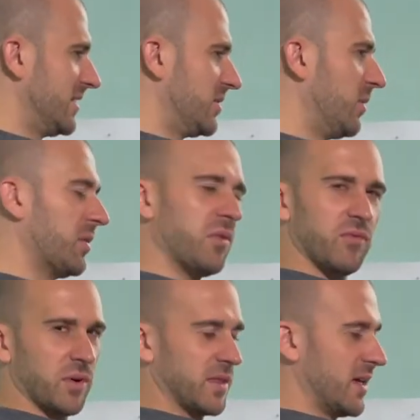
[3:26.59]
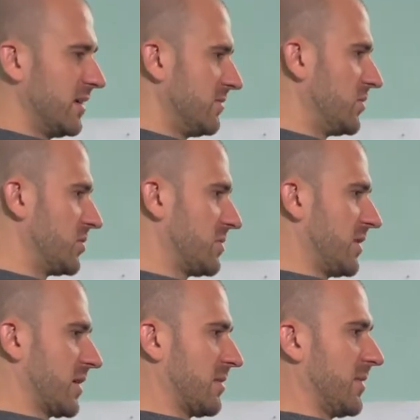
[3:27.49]
You want to avoid that. You just want
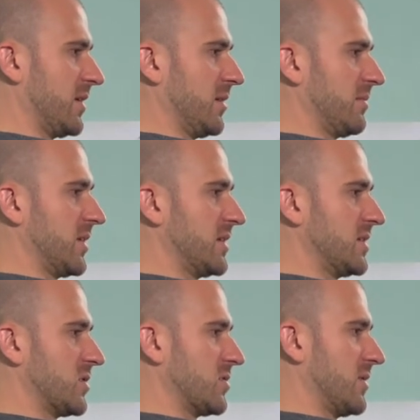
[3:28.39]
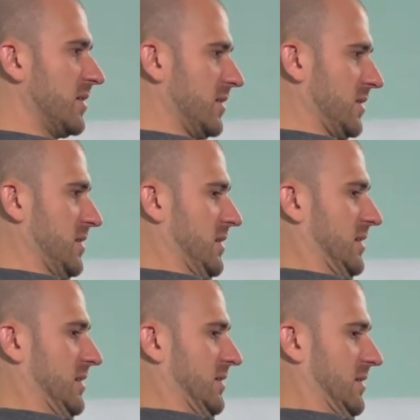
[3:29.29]
to come on up nice and straight like this.